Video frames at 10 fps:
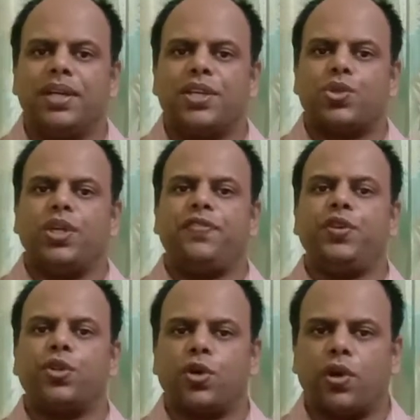So if
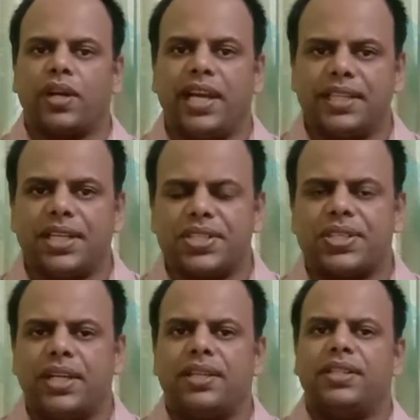you talk like
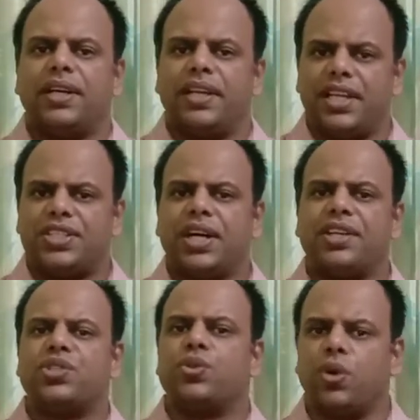this, the HR
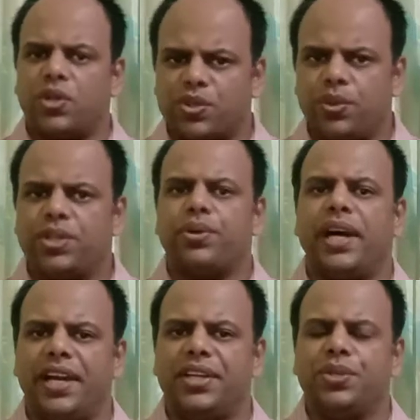is not going to
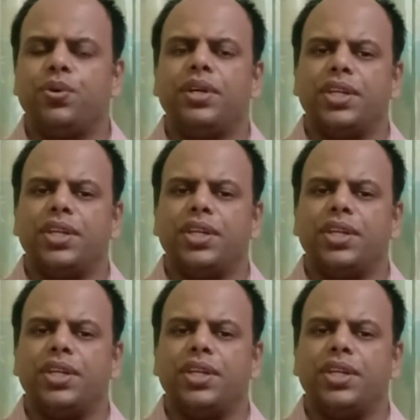hire you.